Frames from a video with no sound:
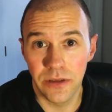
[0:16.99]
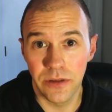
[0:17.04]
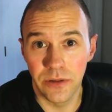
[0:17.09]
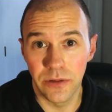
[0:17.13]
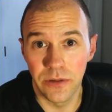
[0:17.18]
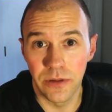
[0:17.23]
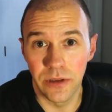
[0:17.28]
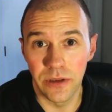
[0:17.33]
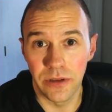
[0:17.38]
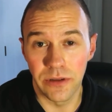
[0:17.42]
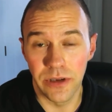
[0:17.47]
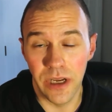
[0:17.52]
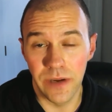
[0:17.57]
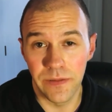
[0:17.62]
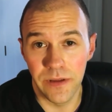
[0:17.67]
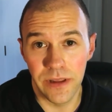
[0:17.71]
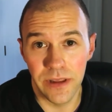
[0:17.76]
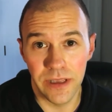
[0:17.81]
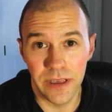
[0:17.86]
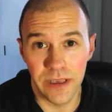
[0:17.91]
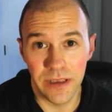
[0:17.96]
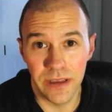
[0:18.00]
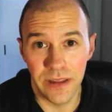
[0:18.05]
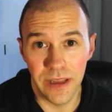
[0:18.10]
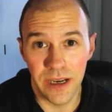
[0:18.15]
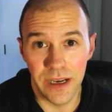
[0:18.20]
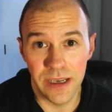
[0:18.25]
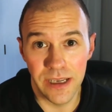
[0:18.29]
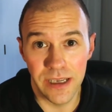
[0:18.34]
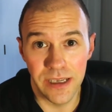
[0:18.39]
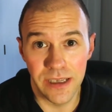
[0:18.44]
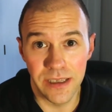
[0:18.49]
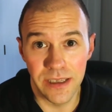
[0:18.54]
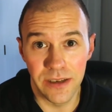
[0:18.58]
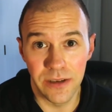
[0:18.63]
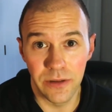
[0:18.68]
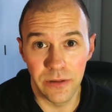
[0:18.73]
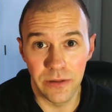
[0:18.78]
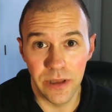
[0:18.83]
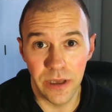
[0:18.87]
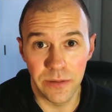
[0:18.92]
to learn everything that I needed to
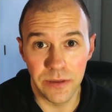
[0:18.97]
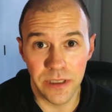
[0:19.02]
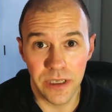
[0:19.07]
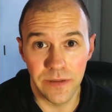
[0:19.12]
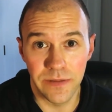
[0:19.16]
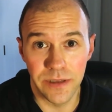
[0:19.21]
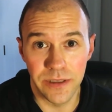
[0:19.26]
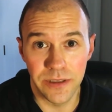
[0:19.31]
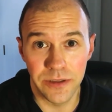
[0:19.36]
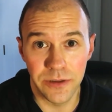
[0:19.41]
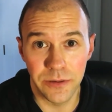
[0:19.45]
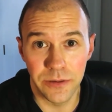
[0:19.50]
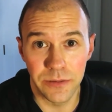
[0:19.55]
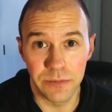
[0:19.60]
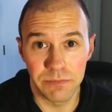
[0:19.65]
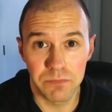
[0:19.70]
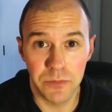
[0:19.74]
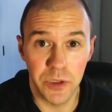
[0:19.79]
know that was covered in school.